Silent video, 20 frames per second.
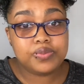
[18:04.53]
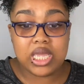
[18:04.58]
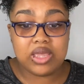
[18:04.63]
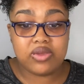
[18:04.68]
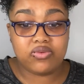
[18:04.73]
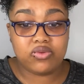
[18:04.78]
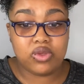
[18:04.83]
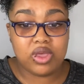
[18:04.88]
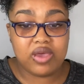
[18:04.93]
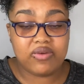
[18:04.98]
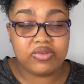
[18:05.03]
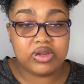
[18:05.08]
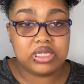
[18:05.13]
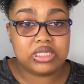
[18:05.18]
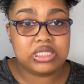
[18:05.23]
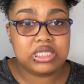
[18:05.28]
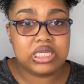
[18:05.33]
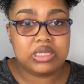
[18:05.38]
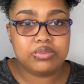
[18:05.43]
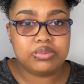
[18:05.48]
If you have any
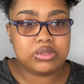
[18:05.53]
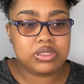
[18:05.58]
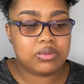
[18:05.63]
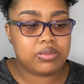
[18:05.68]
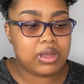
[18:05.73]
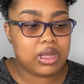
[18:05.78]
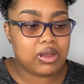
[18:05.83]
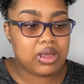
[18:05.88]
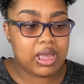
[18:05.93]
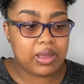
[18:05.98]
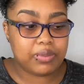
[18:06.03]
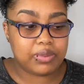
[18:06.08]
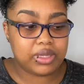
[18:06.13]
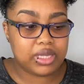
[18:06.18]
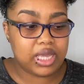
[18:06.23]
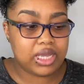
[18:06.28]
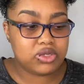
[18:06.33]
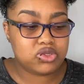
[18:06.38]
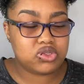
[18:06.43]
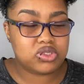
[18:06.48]
tips about
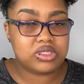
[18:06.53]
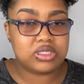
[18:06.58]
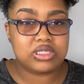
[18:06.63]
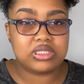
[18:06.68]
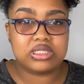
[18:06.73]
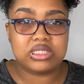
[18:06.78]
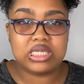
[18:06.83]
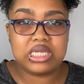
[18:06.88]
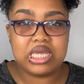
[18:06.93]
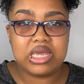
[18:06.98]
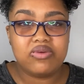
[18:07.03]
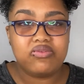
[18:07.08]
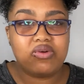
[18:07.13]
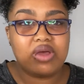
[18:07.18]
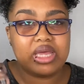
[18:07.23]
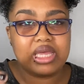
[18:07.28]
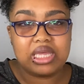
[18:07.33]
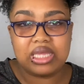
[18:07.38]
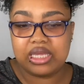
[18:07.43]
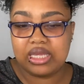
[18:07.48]
application to see if I
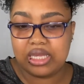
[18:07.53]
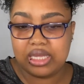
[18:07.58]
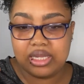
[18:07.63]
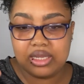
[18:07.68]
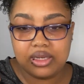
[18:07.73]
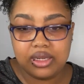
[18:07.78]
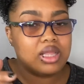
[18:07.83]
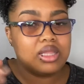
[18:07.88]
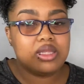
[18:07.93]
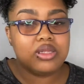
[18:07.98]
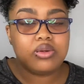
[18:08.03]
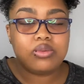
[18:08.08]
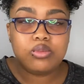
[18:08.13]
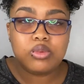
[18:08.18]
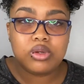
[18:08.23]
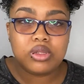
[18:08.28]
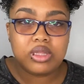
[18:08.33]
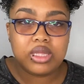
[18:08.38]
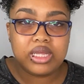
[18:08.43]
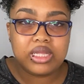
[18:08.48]
can get a little more
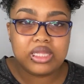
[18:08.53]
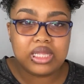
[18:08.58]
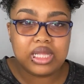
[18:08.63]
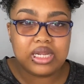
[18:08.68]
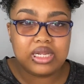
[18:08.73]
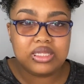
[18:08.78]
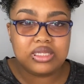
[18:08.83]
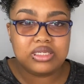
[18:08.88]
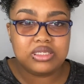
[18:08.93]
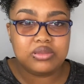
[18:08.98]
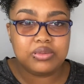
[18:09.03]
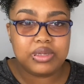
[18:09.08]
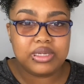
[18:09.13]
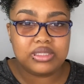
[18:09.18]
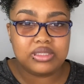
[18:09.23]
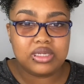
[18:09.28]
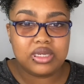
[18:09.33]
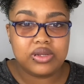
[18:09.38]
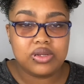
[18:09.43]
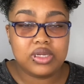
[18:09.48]
length out of this
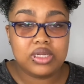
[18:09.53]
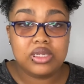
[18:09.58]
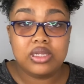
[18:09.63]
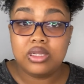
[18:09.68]
mascara,